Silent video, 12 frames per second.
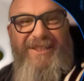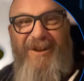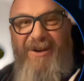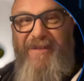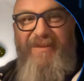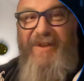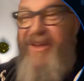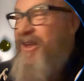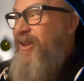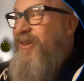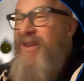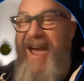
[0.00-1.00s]
of
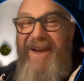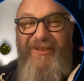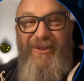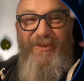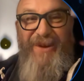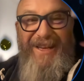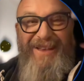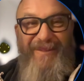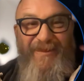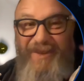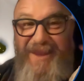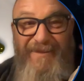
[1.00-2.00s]
you have to read
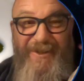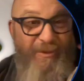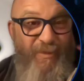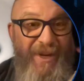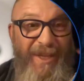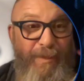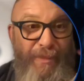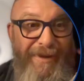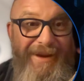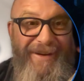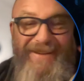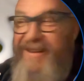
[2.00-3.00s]
just read the
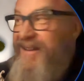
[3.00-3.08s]
print.